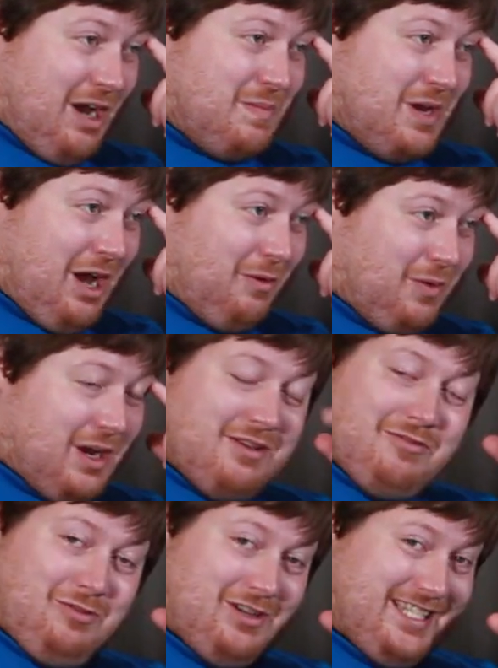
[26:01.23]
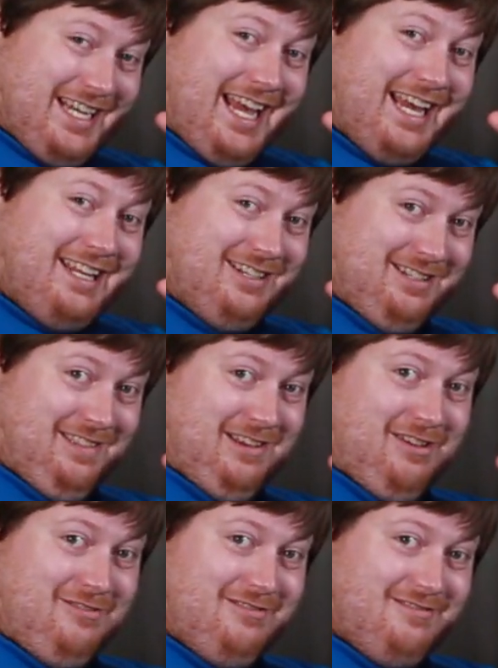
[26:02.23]
I'm not ready for it to end,
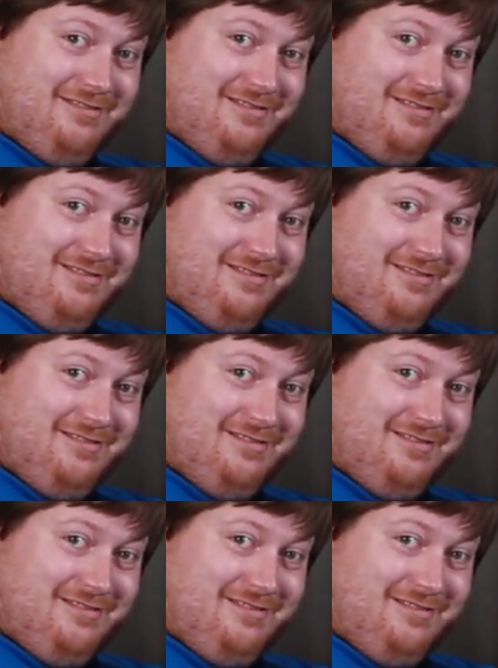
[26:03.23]
though.